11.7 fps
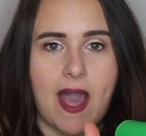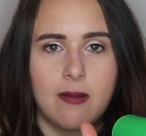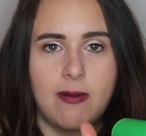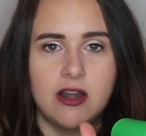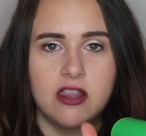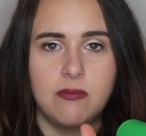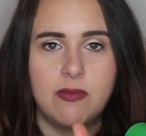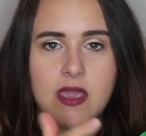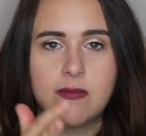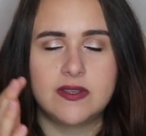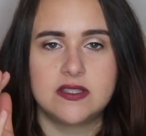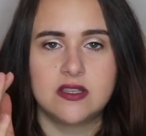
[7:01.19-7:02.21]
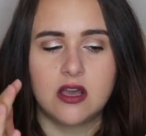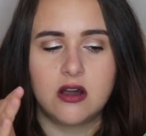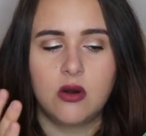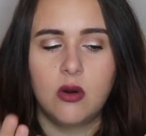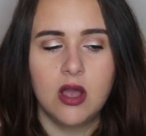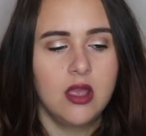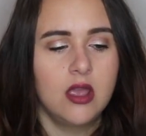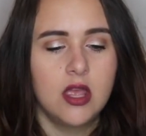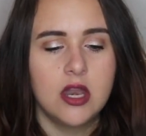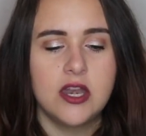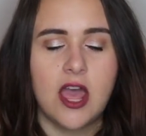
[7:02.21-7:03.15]
back part of the bib, so
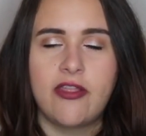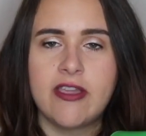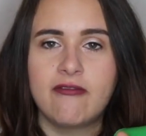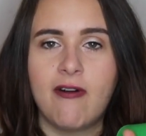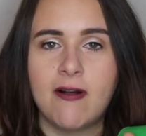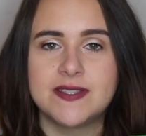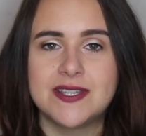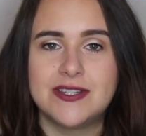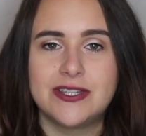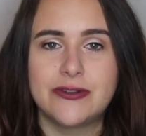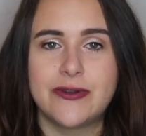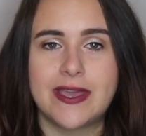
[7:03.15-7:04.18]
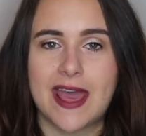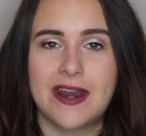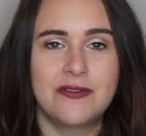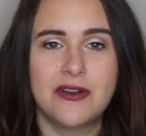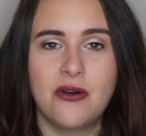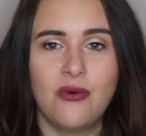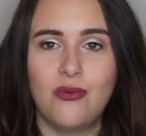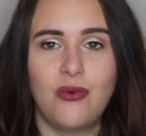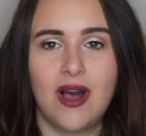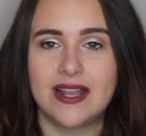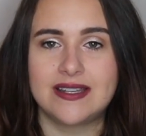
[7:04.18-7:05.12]
nothing falls into it. I don't know
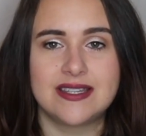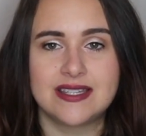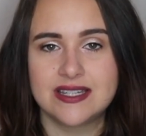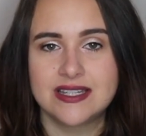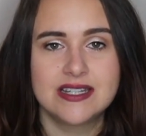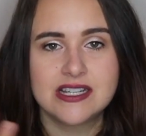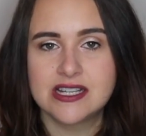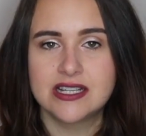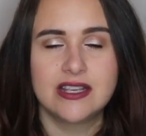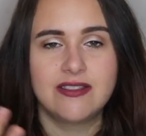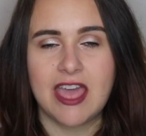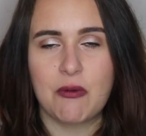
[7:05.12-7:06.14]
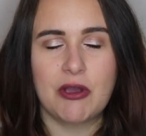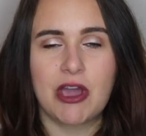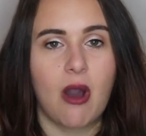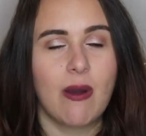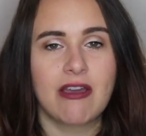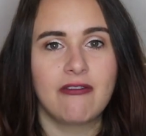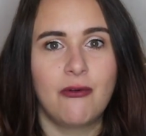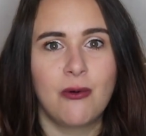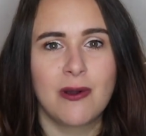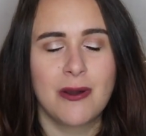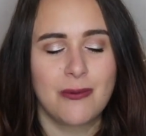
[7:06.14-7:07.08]
what they were going
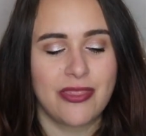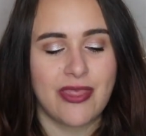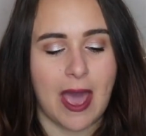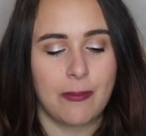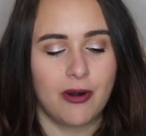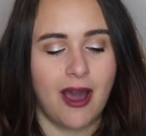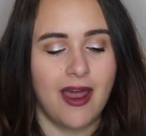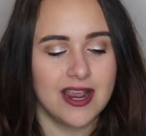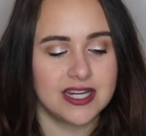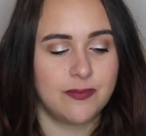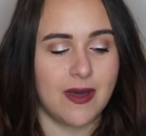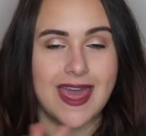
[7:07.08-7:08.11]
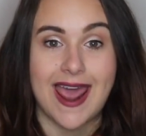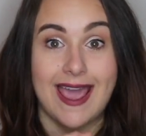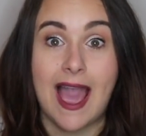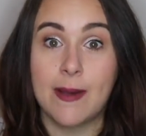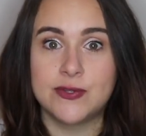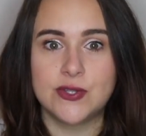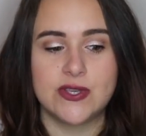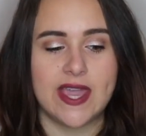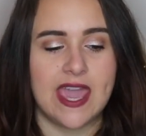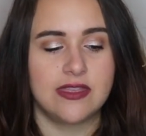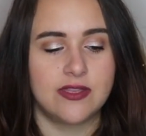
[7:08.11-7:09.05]
for with that product, but I
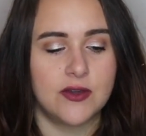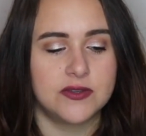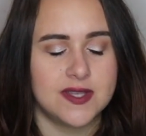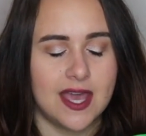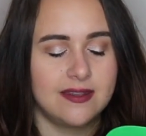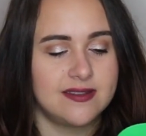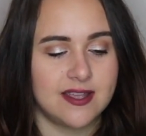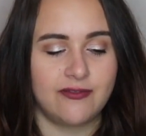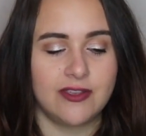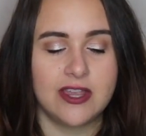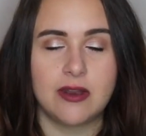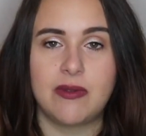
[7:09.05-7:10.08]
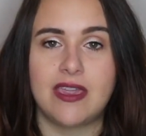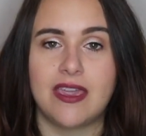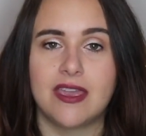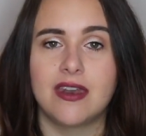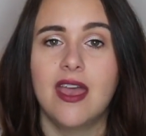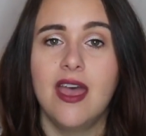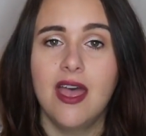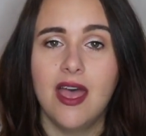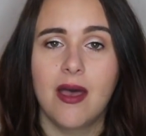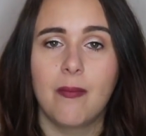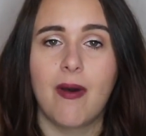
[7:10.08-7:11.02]
absolutely hate those. That's definitely going to be in
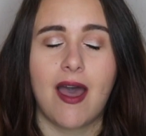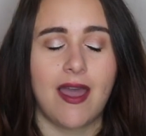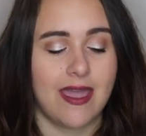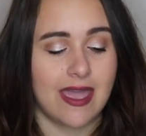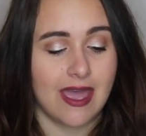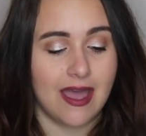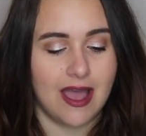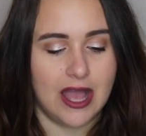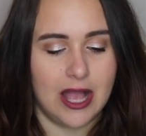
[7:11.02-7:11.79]
my